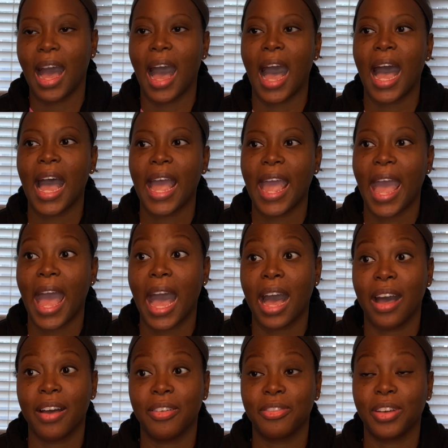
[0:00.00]
I
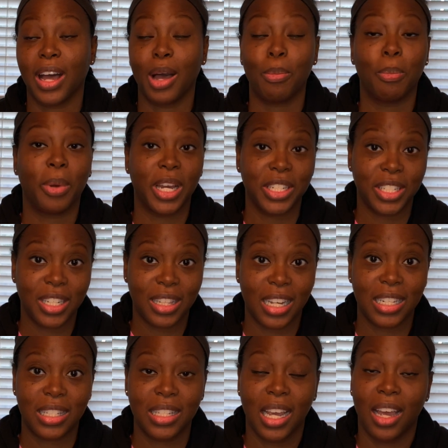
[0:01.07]
have a budget
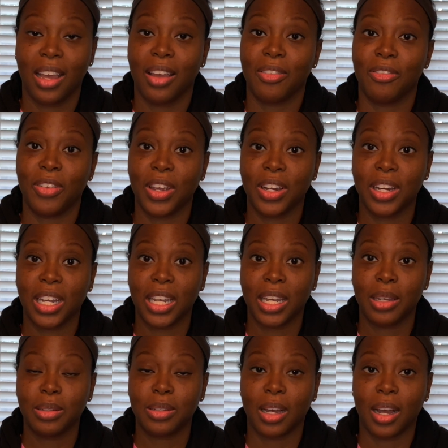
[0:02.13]
that's
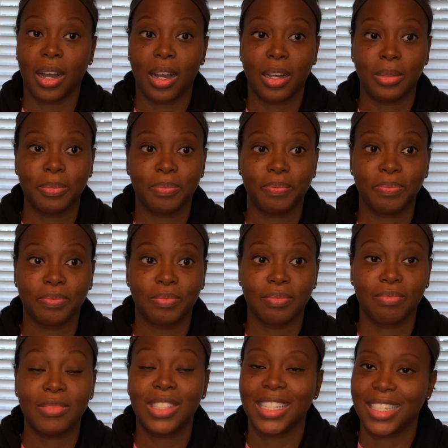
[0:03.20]
very
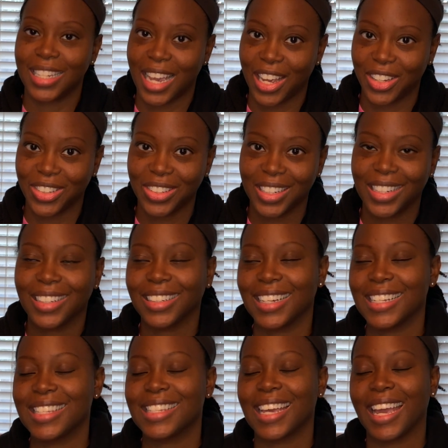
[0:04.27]
detailed,
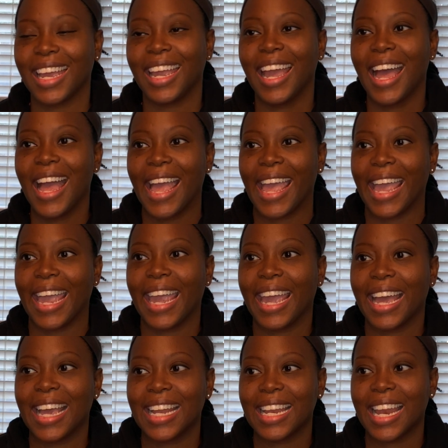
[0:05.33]
let's say,
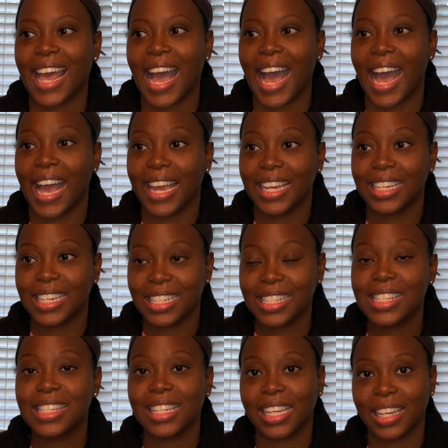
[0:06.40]
and I can
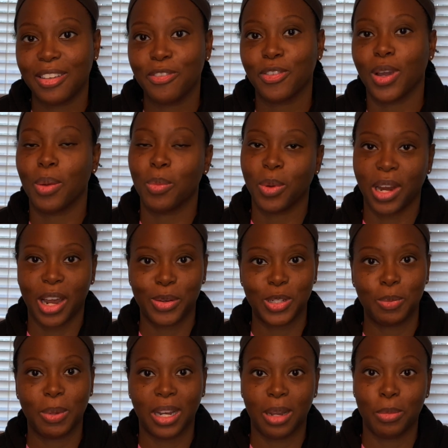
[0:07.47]
see from when I was
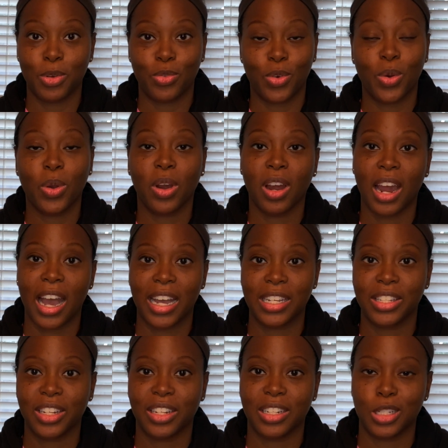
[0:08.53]
spending before I
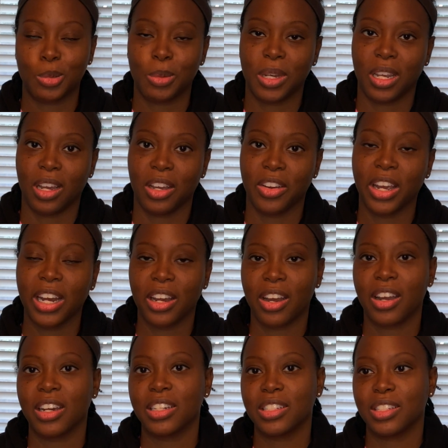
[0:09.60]
started spending on credit
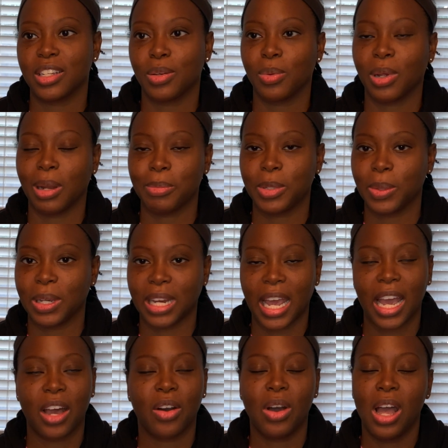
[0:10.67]
cards to what I'm doing
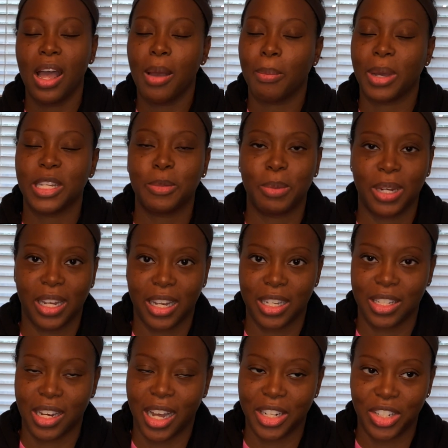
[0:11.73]
now, my spending has
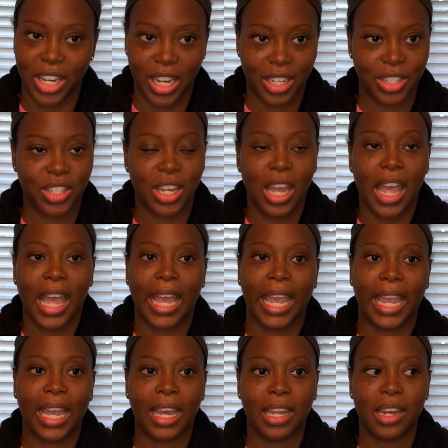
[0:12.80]
not changed.
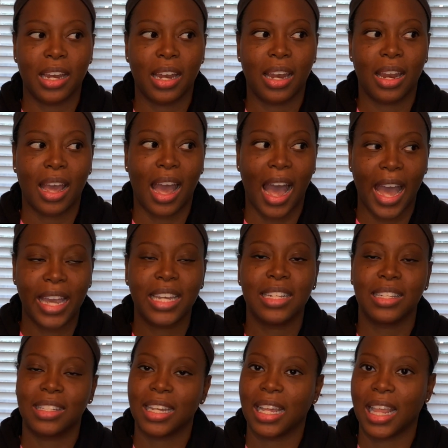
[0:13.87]
And I can
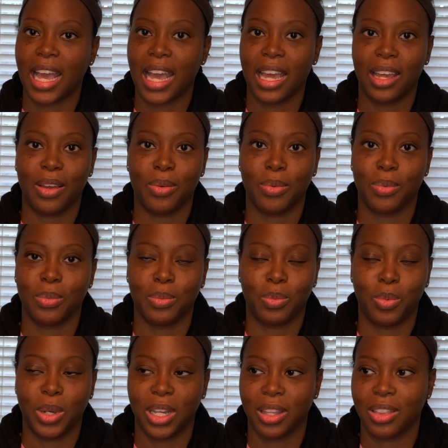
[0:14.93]
say that
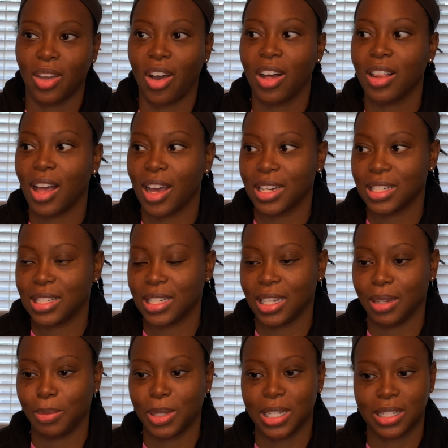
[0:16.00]
with all
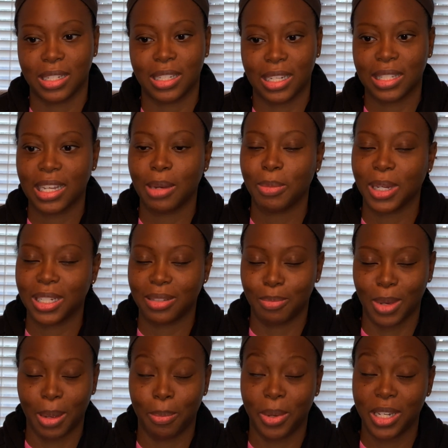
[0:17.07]
honesty, because as I said,
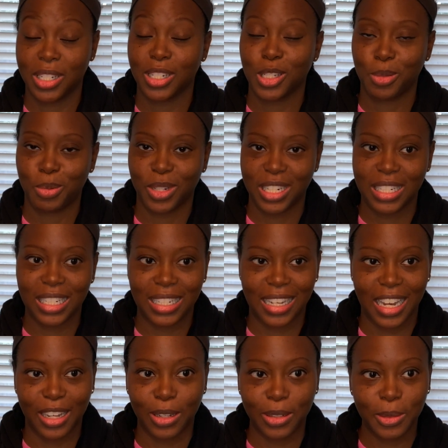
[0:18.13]
my budget is pretty
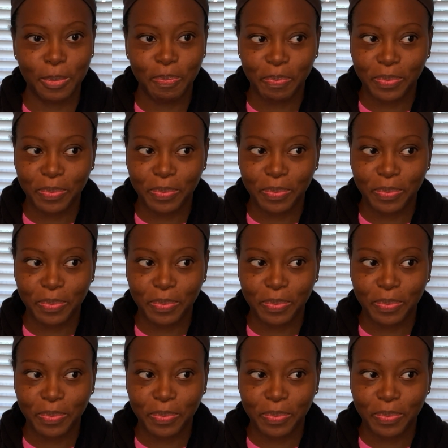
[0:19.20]
detailed.